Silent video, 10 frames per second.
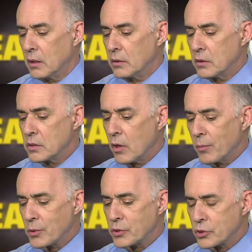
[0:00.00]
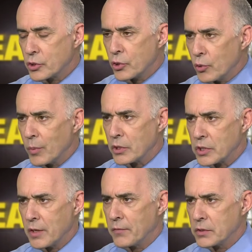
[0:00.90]
there's almost too much
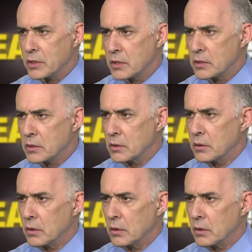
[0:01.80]
emphasis